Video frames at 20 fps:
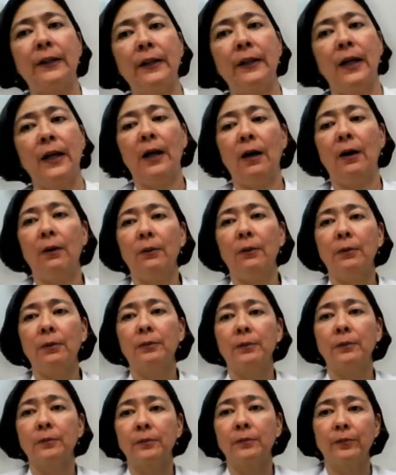now,
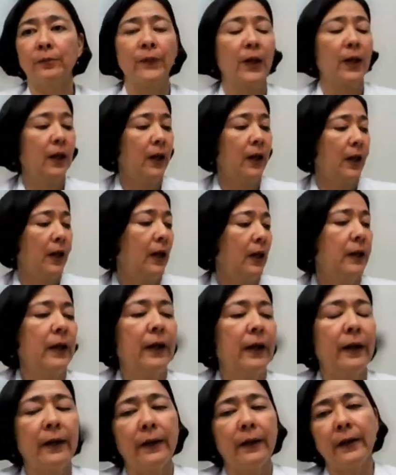
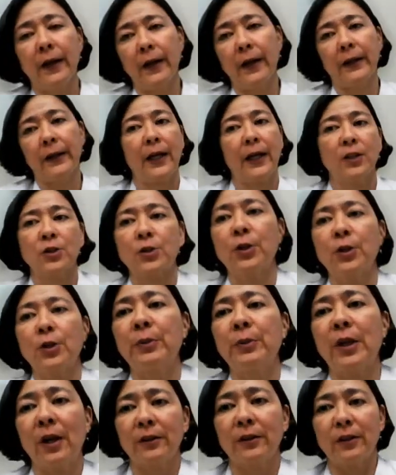I can't show
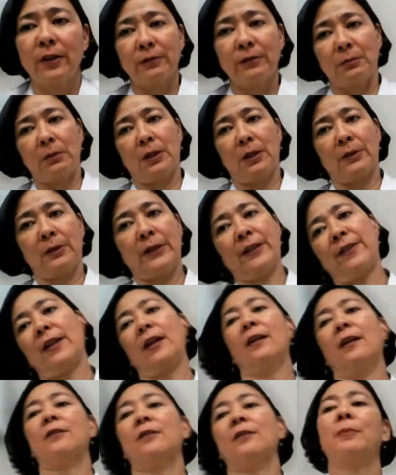because of the blurry
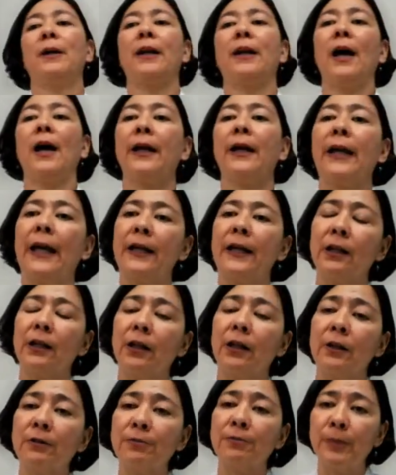things, but I get a
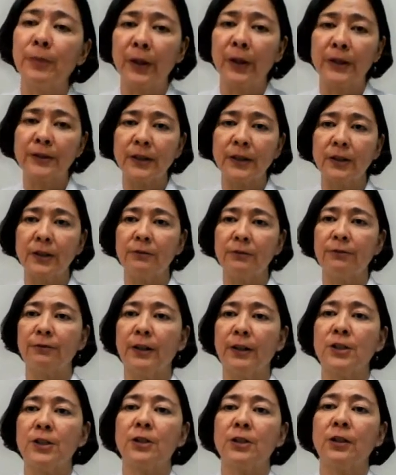lot of books in
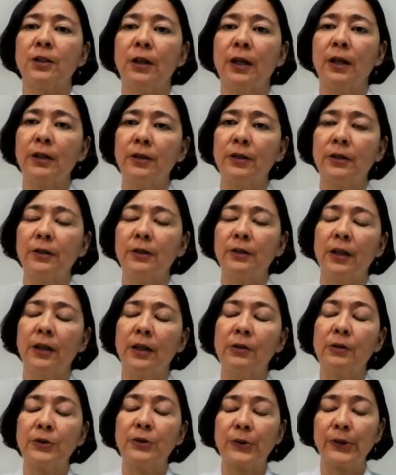functional and
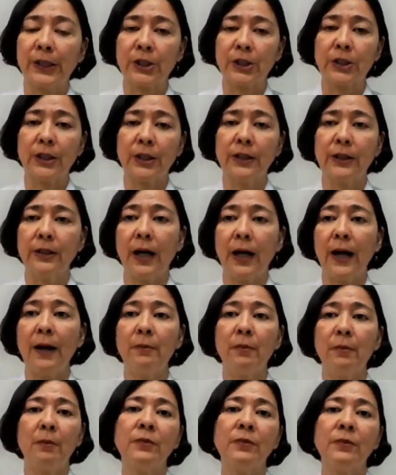nutrition.
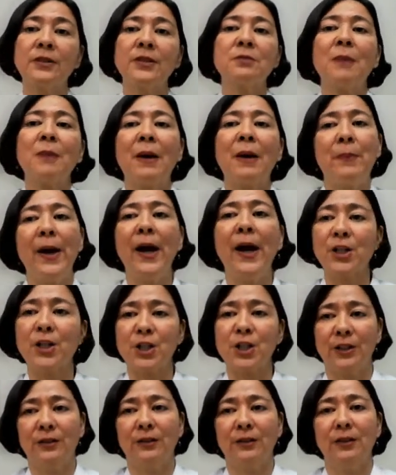This is my
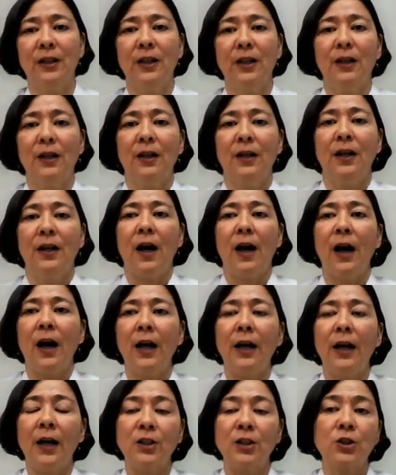passion.
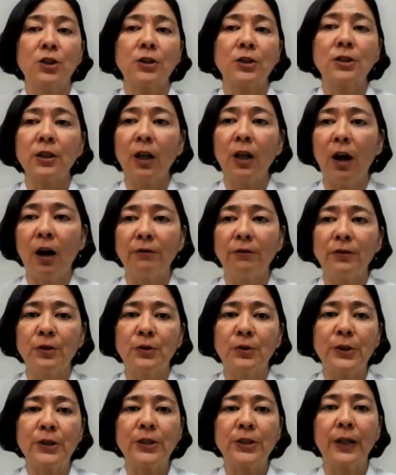I just love
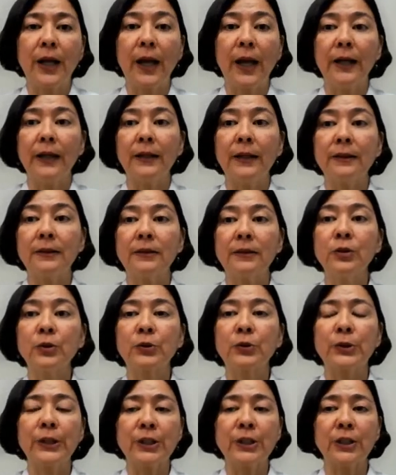nutrition, and
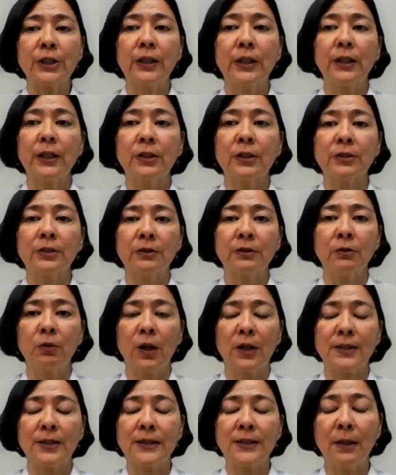nutrition
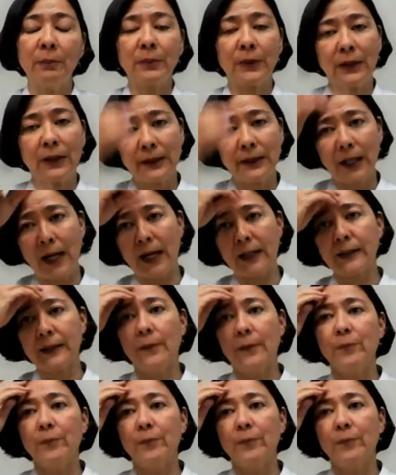was something that